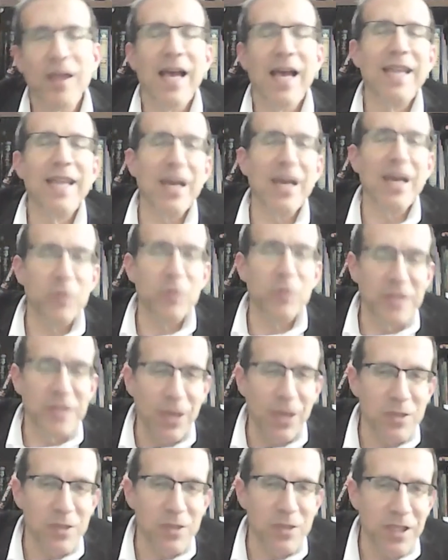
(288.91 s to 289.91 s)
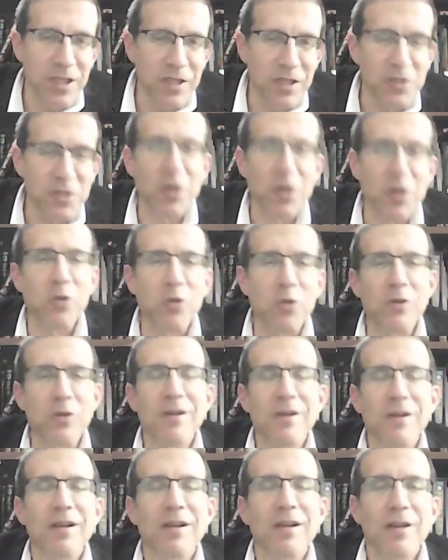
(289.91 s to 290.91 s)
and that was the yesod
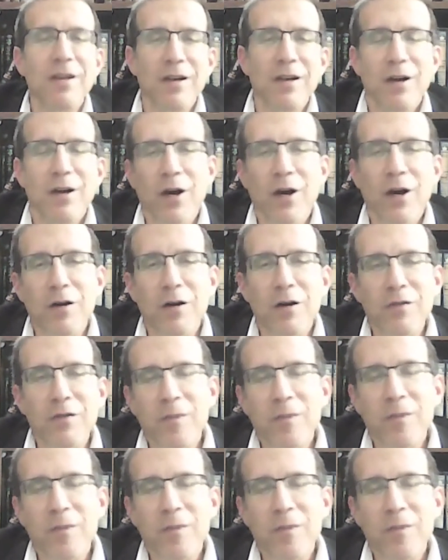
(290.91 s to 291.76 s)
of